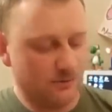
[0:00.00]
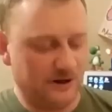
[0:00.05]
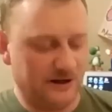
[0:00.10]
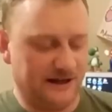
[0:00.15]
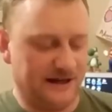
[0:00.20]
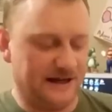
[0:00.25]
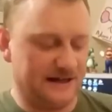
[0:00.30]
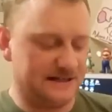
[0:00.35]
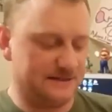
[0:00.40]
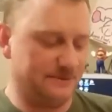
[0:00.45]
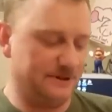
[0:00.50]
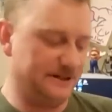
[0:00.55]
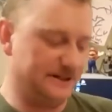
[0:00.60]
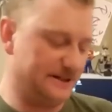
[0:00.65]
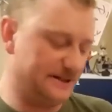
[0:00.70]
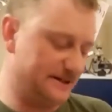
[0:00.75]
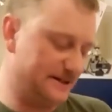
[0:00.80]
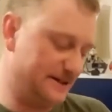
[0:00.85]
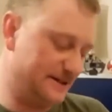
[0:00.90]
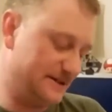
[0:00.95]
Well, it had to be,
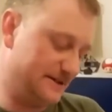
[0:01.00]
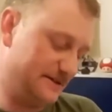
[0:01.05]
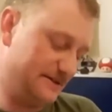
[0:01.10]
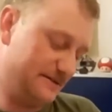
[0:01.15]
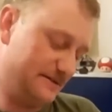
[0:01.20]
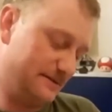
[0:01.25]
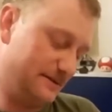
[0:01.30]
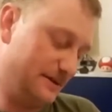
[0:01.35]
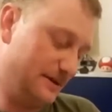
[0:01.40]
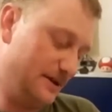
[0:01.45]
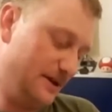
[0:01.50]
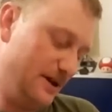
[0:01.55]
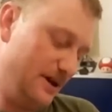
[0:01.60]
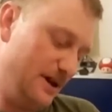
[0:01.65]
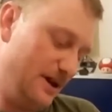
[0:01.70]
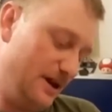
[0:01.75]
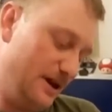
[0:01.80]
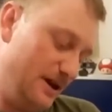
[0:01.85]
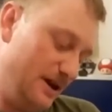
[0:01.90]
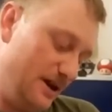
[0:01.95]
didn't it?
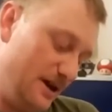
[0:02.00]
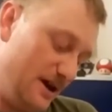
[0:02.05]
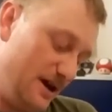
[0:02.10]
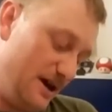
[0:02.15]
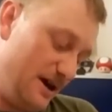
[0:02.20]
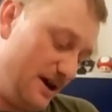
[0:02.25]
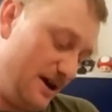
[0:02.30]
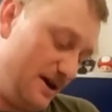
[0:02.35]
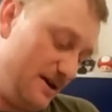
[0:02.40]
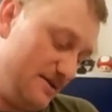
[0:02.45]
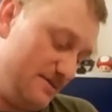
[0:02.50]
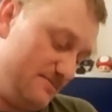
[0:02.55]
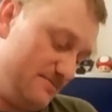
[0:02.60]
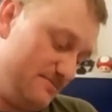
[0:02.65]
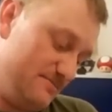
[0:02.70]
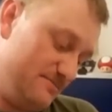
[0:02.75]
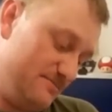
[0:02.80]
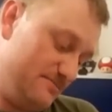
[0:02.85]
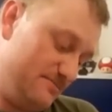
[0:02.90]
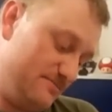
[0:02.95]

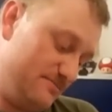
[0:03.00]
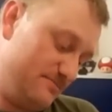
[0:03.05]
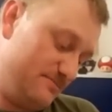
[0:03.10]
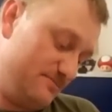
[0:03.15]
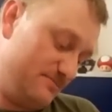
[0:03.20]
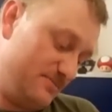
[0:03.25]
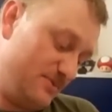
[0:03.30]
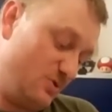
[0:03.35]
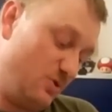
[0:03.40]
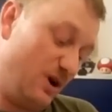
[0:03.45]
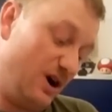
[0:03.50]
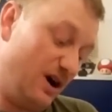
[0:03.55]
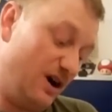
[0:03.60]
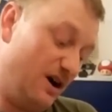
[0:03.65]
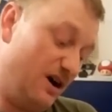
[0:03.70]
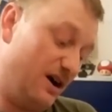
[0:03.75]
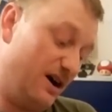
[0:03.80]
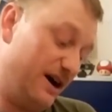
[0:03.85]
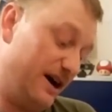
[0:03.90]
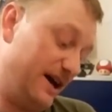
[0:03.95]
Quite
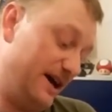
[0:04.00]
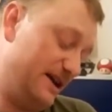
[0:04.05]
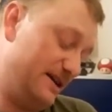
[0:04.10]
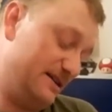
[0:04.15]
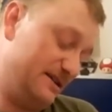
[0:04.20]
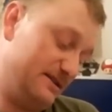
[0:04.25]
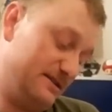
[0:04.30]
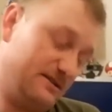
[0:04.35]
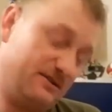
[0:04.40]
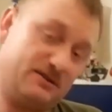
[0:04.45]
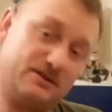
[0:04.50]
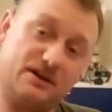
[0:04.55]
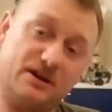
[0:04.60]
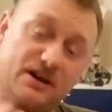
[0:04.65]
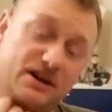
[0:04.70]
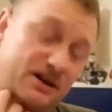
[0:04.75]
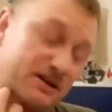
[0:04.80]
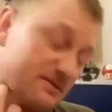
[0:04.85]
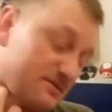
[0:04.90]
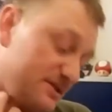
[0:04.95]
a high
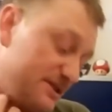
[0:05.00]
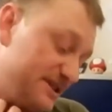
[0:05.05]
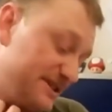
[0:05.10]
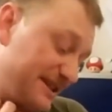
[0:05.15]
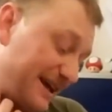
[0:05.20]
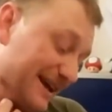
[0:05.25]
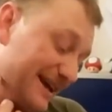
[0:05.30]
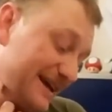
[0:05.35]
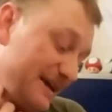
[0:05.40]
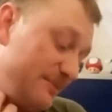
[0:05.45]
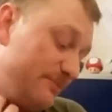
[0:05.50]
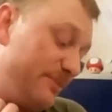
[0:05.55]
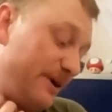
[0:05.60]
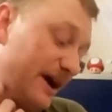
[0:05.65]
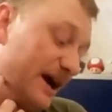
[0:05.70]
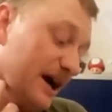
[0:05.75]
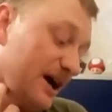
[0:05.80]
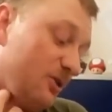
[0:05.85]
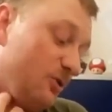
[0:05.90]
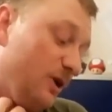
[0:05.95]
staying
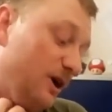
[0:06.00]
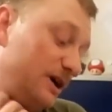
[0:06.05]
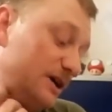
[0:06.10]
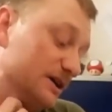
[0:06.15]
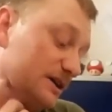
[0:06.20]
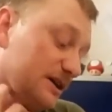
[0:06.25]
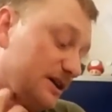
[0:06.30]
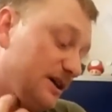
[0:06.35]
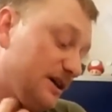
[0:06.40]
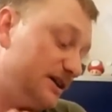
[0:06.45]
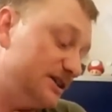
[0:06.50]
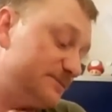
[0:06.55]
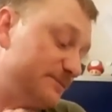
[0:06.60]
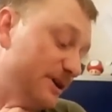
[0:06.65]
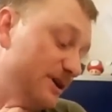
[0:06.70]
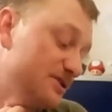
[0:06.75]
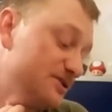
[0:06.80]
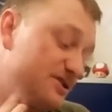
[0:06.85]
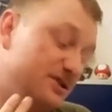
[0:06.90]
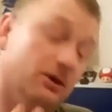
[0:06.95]
power, I
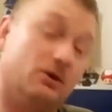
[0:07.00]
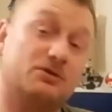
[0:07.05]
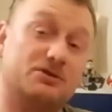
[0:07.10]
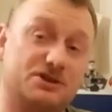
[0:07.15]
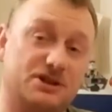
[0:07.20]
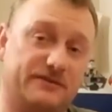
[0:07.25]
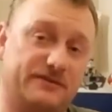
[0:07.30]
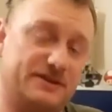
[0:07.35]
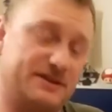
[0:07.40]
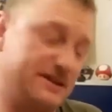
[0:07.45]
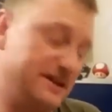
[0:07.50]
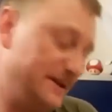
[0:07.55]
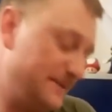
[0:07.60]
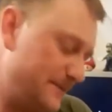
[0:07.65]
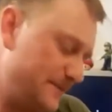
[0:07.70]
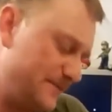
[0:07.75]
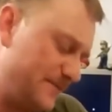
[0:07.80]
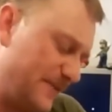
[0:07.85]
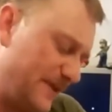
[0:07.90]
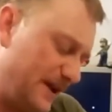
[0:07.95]
suppose,
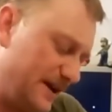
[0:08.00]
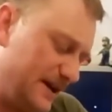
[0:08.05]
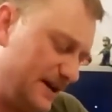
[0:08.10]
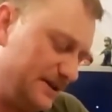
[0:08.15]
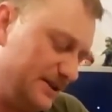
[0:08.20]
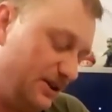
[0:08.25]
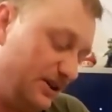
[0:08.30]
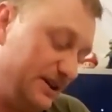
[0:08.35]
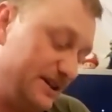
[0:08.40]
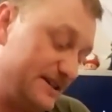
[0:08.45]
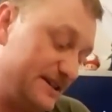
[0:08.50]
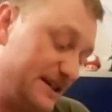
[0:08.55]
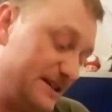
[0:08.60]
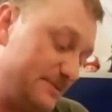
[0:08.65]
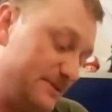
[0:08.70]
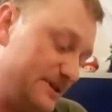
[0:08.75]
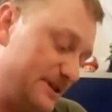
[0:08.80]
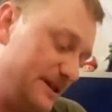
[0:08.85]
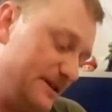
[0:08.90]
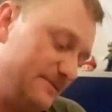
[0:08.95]
longevity,
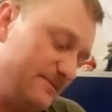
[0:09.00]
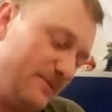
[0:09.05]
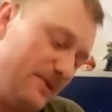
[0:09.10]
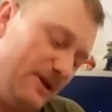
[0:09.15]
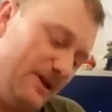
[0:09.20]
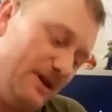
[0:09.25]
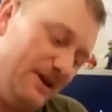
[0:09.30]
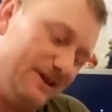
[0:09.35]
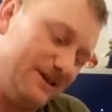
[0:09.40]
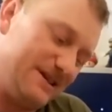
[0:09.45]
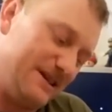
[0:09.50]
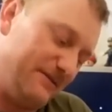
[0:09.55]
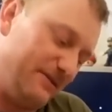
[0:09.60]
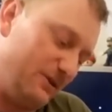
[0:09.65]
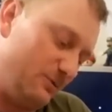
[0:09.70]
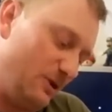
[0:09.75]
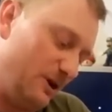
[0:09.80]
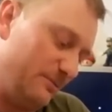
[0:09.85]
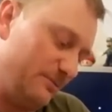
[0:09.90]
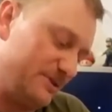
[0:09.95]
96%,
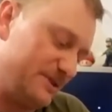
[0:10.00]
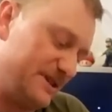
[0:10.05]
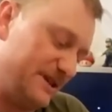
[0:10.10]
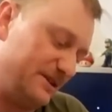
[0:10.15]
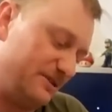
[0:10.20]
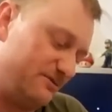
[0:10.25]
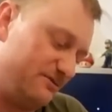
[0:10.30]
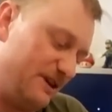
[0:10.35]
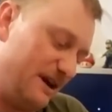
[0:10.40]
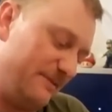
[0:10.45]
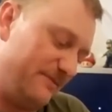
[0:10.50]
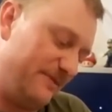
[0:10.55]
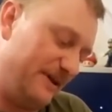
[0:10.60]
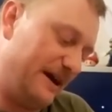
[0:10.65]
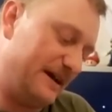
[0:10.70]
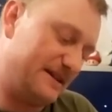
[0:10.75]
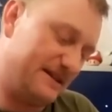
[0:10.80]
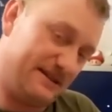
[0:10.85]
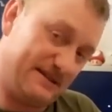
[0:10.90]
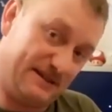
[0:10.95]
71% grab
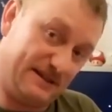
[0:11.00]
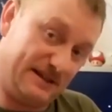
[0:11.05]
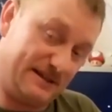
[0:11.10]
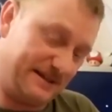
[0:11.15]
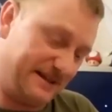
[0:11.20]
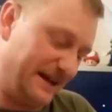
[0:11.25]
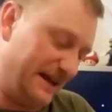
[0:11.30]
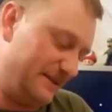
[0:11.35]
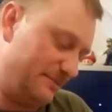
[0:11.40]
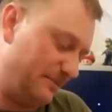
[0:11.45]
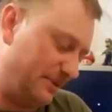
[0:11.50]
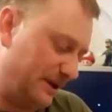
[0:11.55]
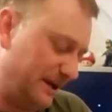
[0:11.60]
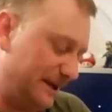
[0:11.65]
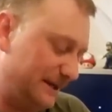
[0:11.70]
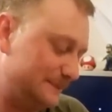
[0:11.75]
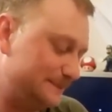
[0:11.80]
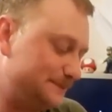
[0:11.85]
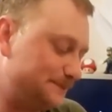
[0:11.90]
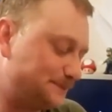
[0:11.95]
factor, so that's
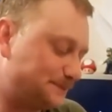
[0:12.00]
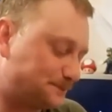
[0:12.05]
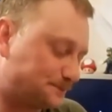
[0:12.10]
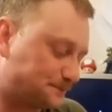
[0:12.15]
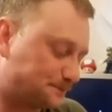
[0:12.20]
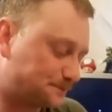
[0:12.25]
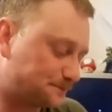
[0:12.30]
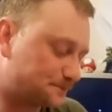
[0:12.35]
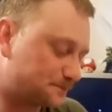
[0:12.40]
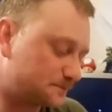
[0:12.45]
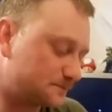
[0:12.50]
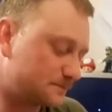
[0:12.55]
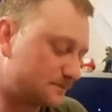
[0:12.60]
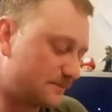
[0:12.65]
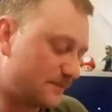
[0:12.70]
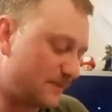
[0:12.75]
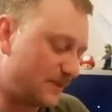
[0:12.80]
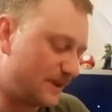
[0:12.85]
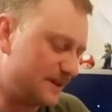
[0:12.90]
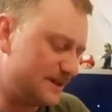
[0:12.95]
gameplay,
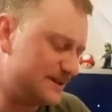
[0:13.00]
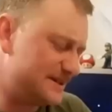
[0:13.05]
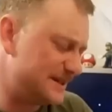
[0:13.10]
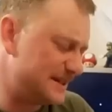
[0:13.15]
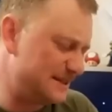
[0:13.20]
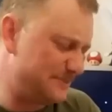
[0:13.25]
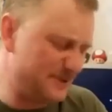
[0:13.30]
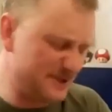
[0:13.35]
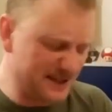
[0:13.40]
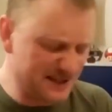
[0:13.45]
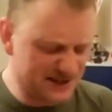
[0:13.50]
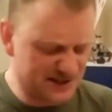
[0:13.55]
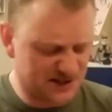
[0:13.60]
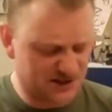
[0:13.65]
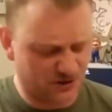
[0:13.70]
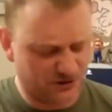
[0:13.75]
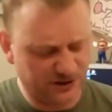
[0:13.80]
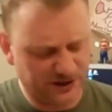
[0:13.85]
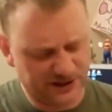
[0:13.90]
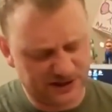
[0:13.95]
60%
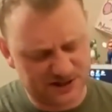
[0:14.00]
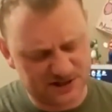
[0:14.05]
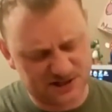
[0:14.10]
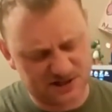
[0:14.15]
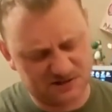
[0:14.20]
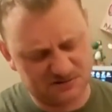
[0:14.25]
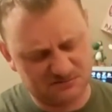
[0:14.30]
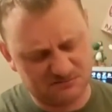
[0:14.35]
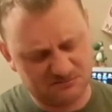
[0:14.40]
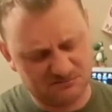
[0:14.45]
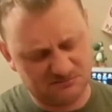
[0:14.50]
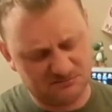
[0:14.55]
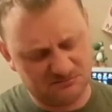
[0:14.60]
sonics.